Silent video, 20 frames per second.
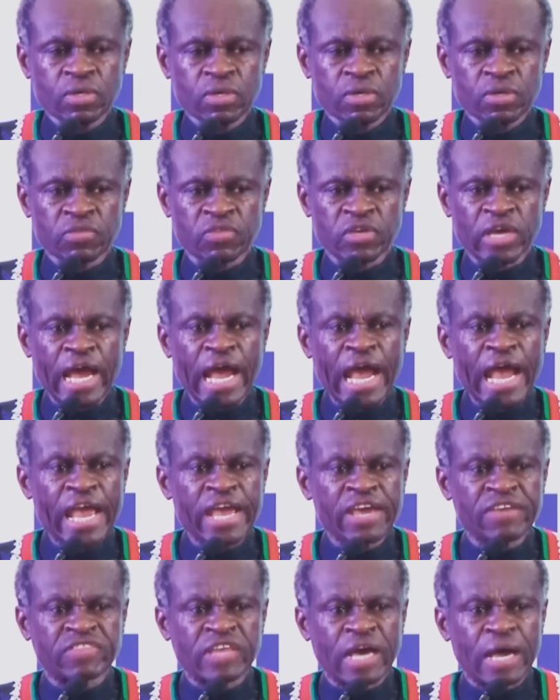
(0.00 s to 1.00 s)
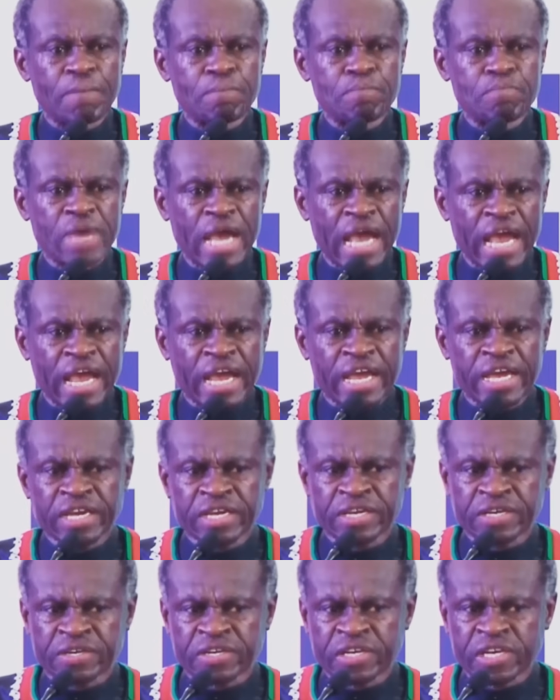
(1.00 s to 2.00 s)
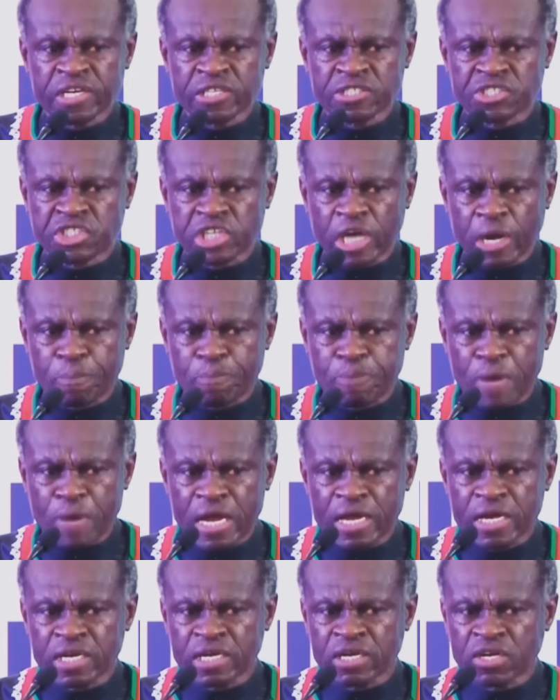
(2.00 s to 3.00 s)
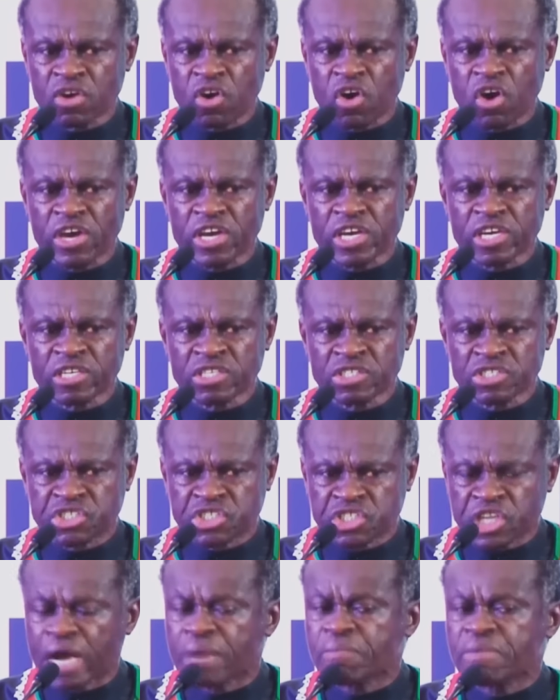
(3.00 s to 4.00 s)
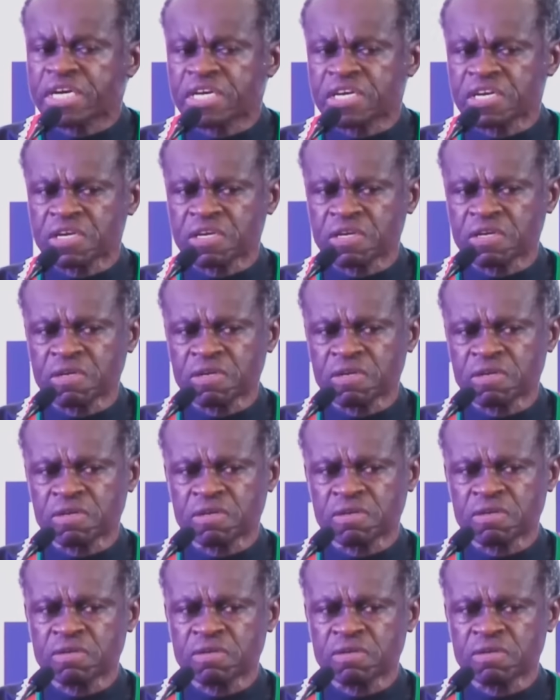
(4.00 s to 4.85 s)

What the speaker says: They are either made in Japan or in Germany.